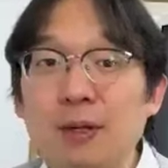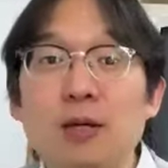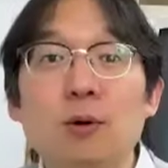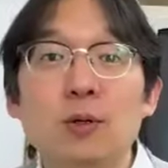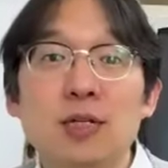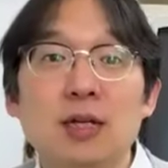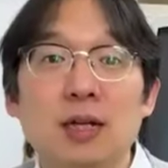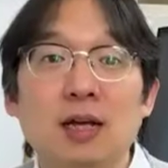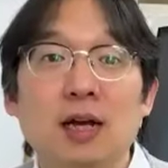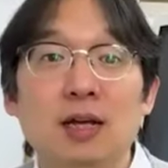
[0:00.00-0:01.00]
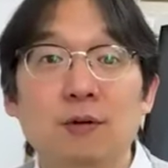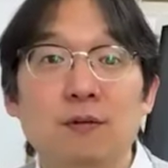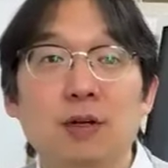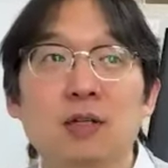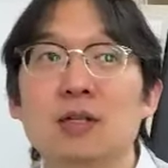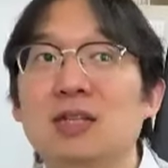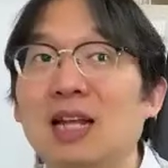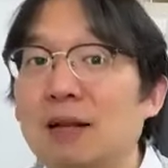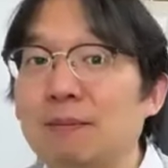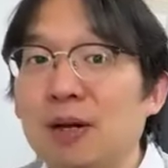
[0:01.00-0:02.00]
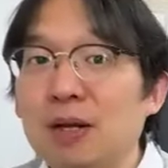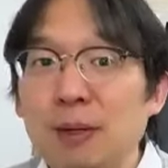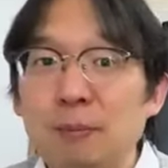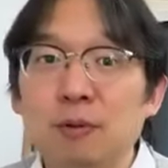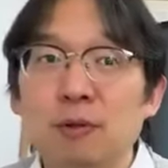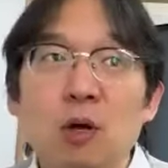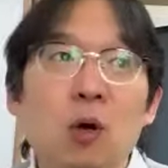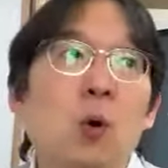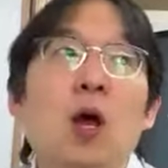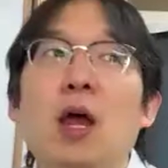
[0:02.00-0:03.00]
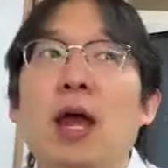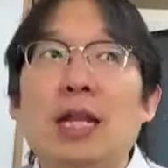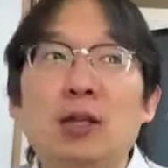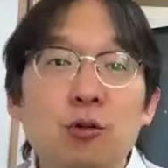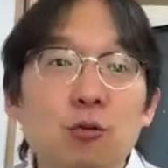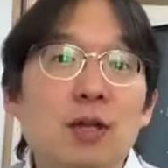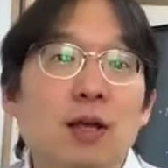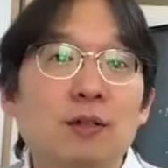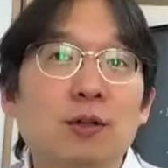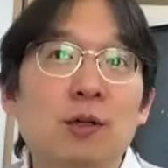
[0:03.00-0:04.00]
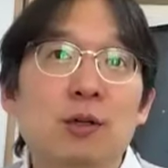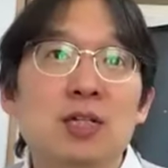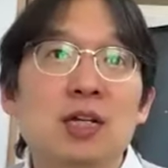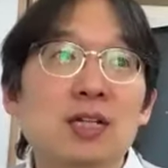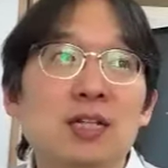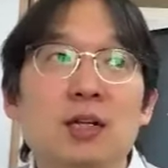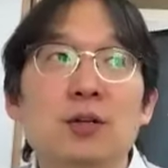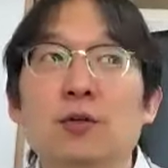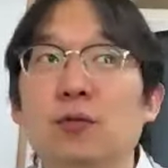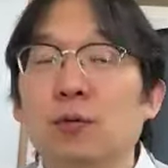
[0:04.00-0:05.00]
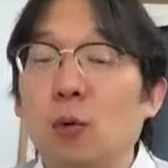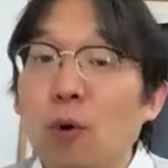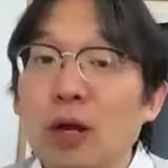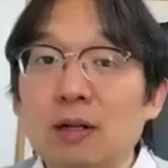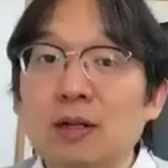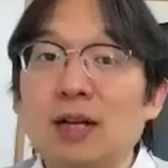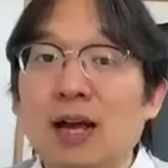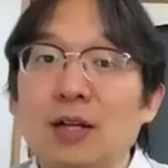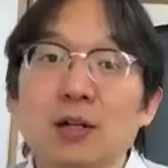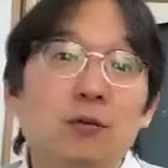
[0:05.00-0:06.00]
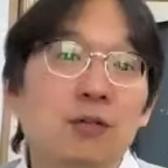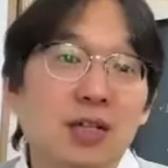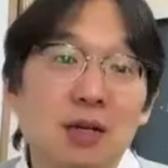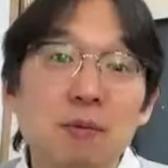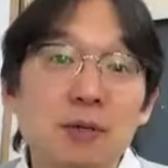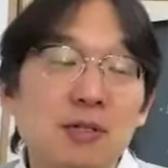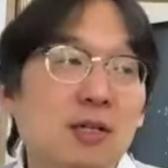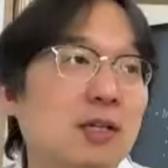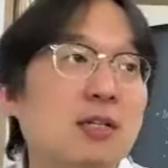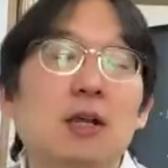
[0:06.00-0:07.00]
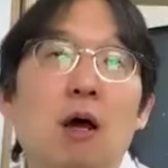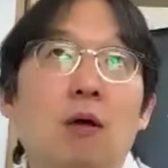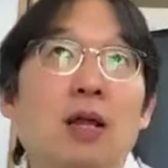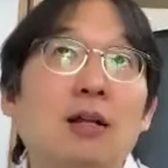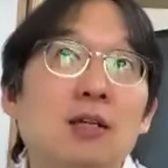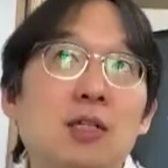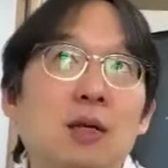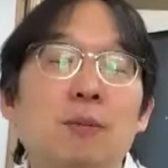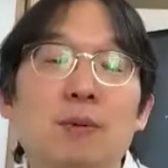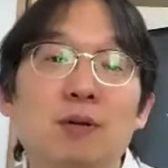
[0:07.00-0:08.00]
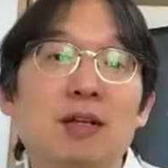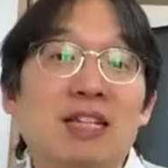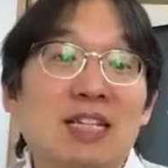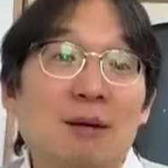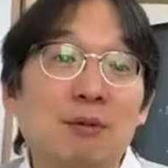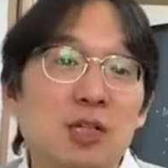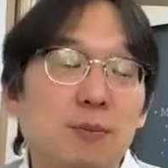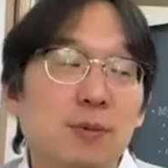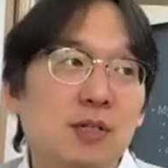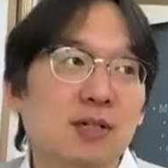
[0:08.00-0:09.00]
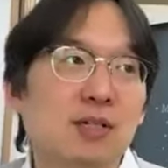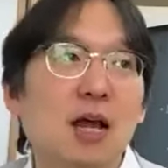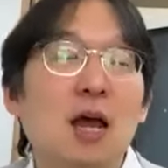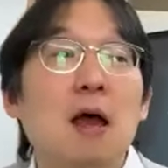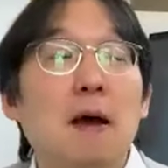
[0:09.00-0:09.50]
for IPO setting kind of things, not many people know, and new technology instead of oil kind of stable business, or not a stable but established business,